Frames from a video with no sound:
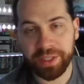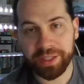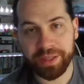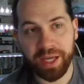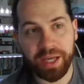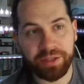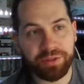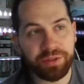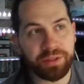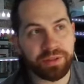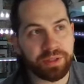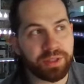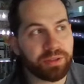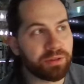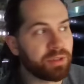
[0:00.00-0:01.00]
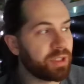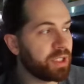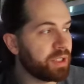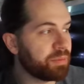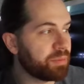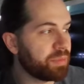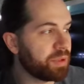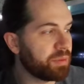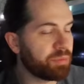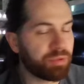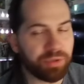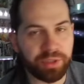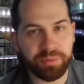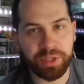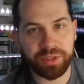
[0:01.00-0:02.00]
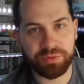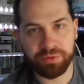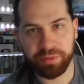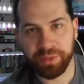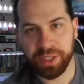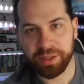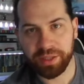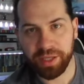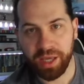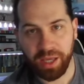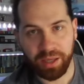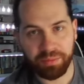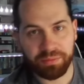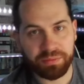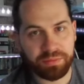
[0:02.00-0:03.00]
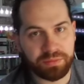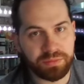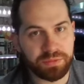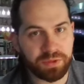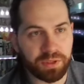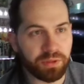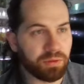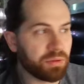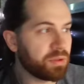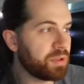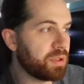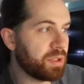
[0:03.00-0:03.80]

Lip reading: like that, you could literally pretty much remake the game too.